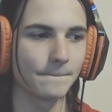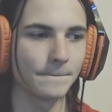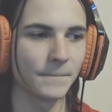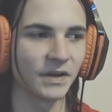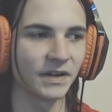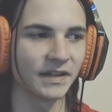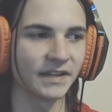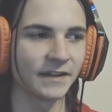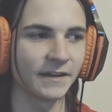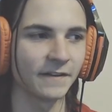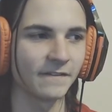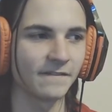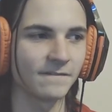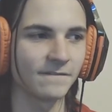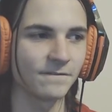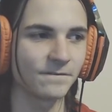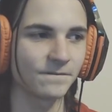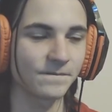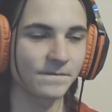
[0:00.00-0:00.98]
But
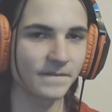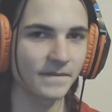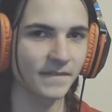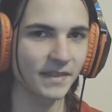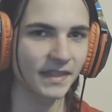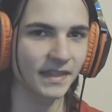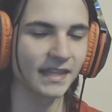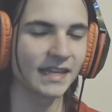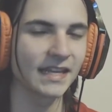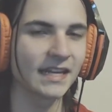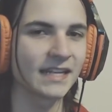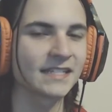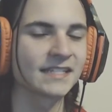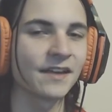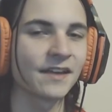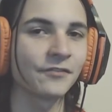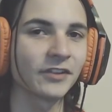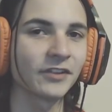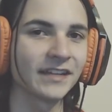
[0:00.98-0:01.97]
it is
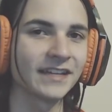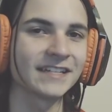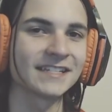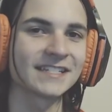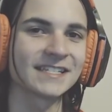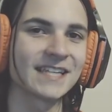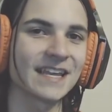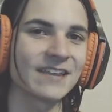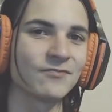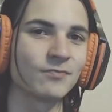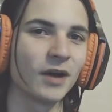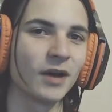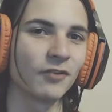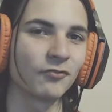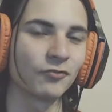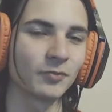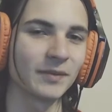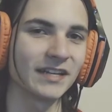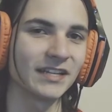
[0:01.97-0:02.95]
definitely a safe
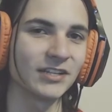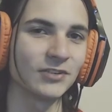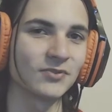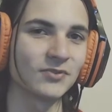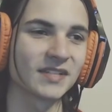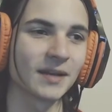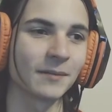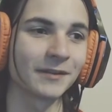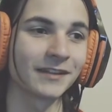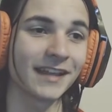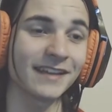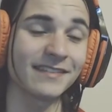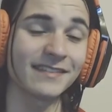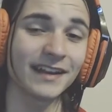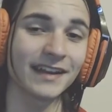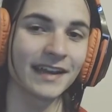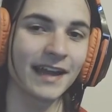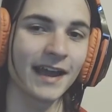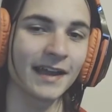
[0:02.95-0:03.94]
mon for me to use, and I'm glad
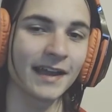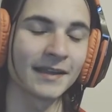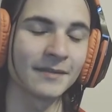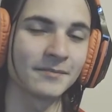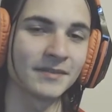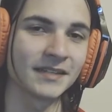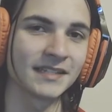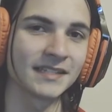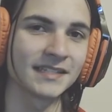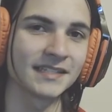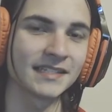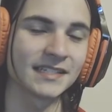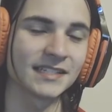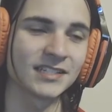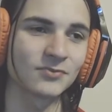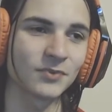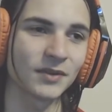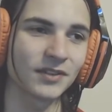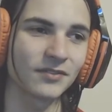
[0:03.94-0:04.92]
that I got it, because it
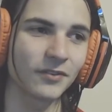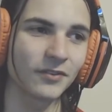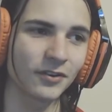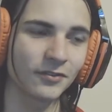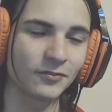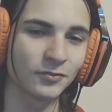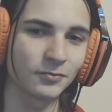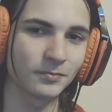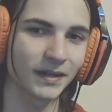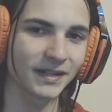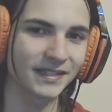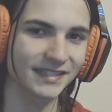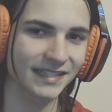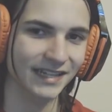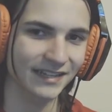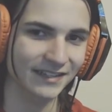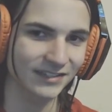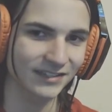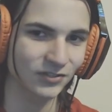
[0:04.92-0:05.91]
is one of the very few mons
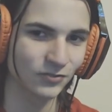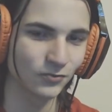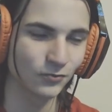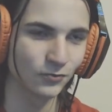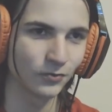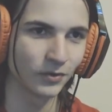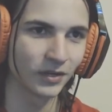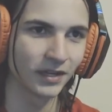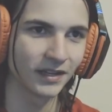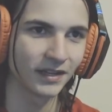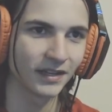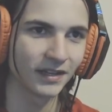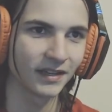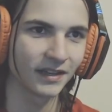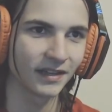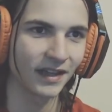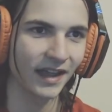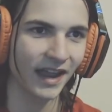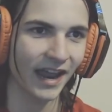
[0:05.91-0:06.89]
that I do
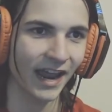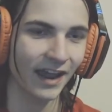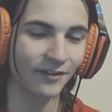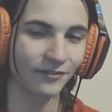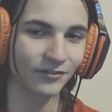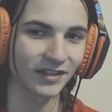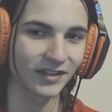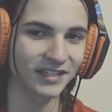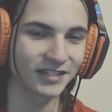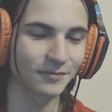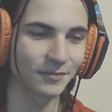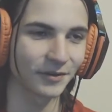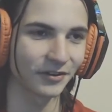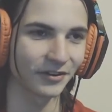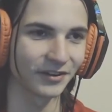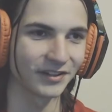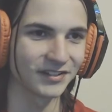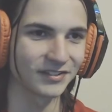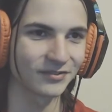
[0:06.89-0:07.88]
have
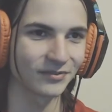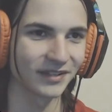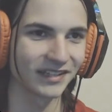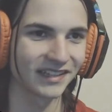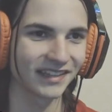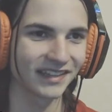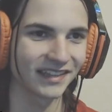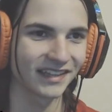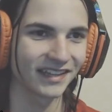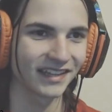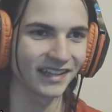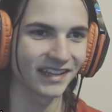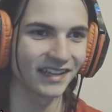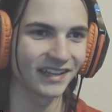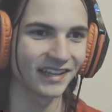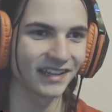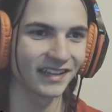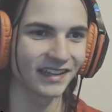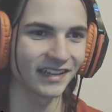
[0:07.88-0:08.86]
experience with
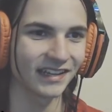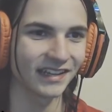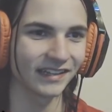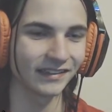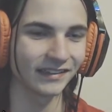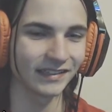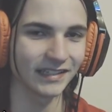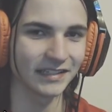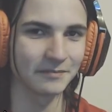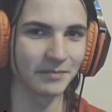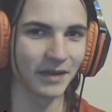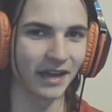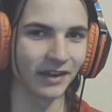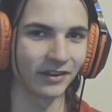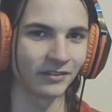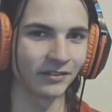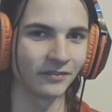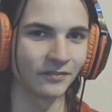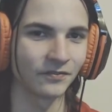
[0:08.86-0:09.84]
in League
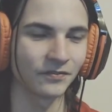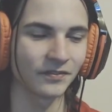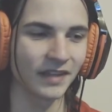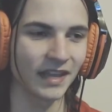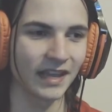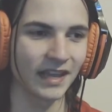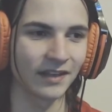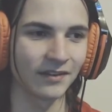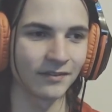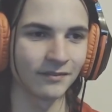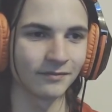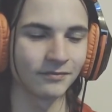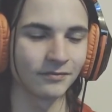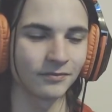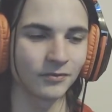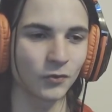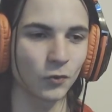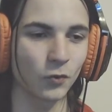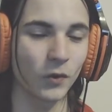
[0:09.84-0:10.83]
Battle, and
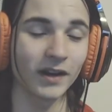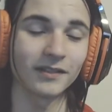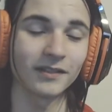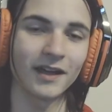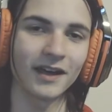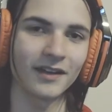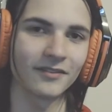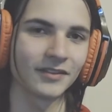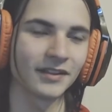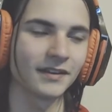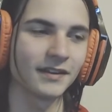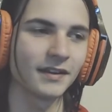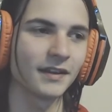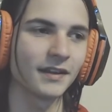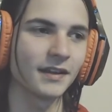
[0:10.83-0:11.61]
quite a lot of it.